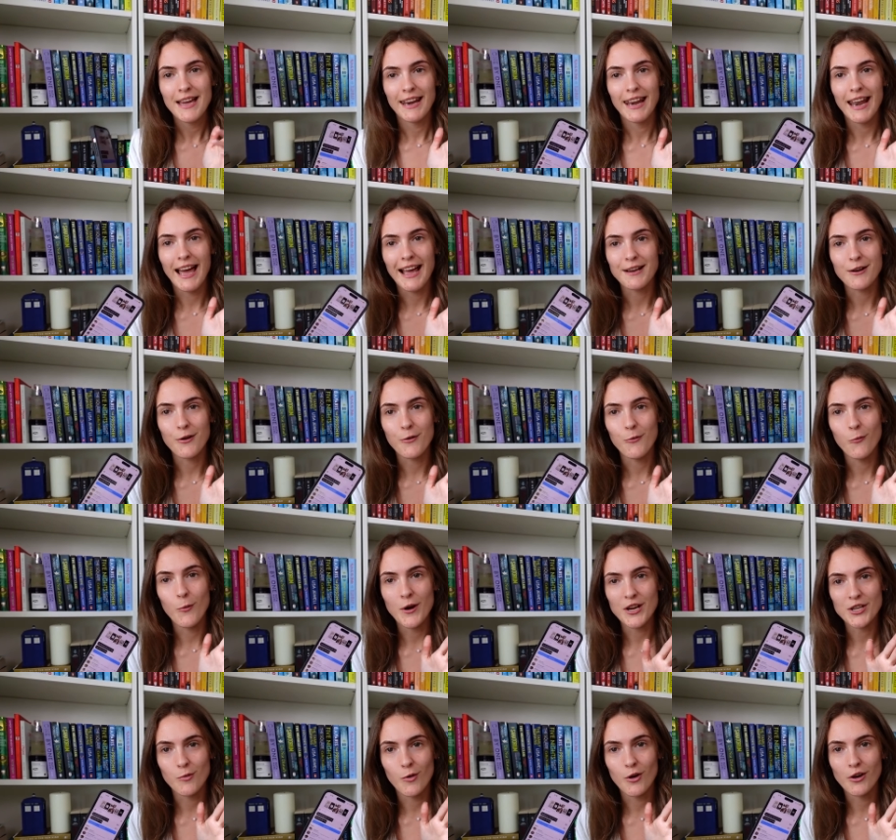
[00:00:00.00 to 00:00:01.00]
like
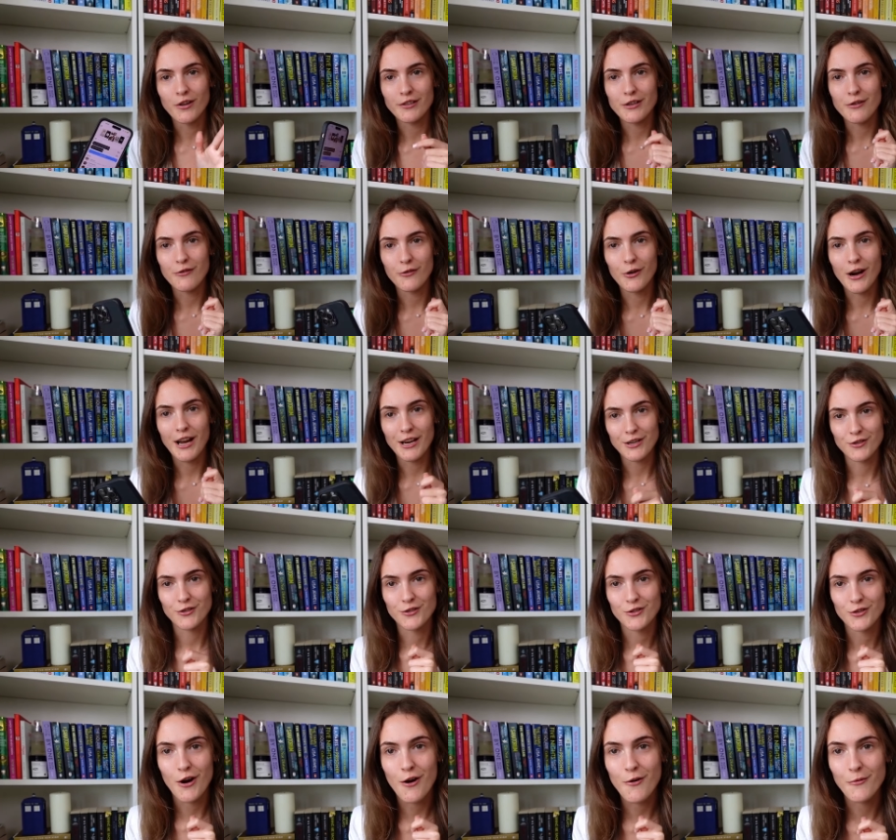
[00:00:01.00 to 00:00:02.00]
which one you thought I should
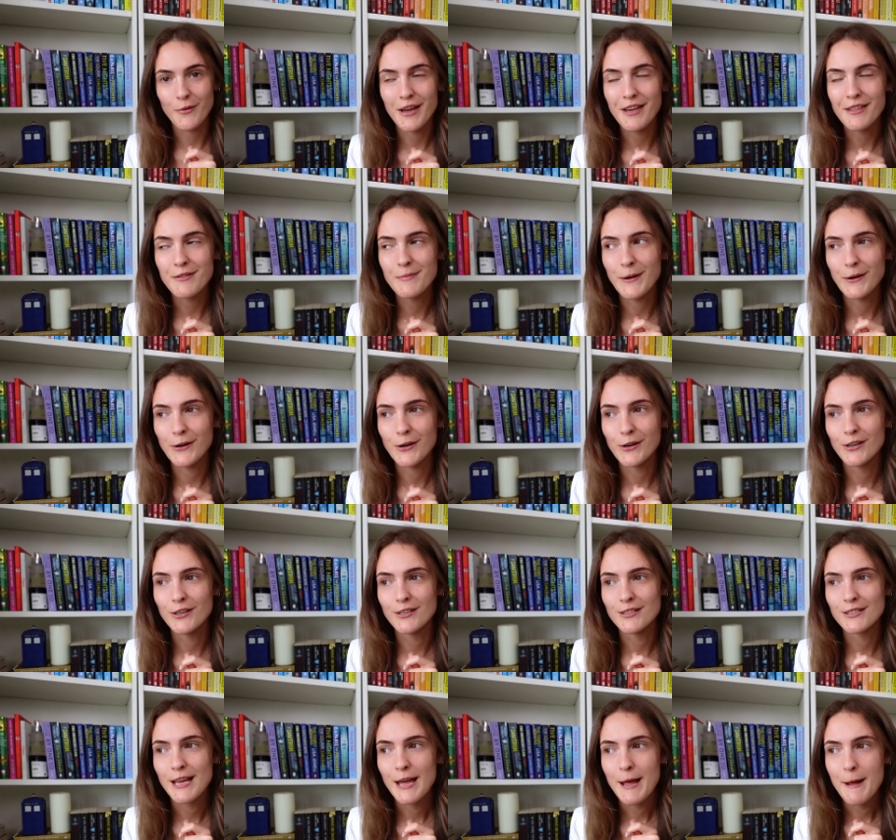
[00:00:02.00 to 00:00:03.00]
start with
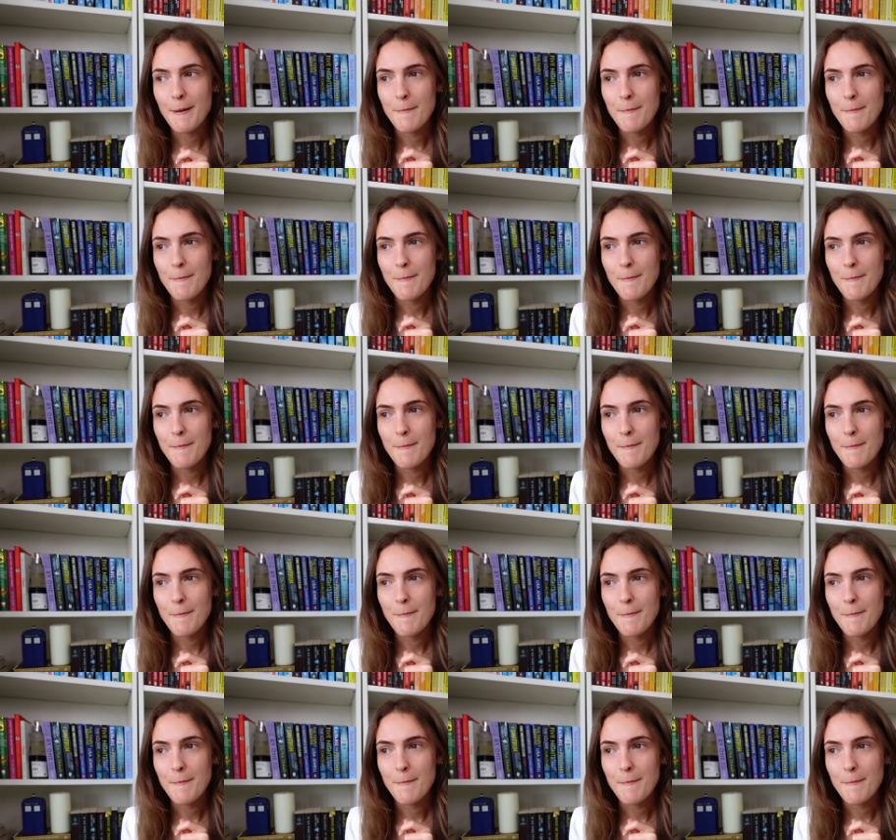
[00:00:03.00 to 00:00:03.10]
because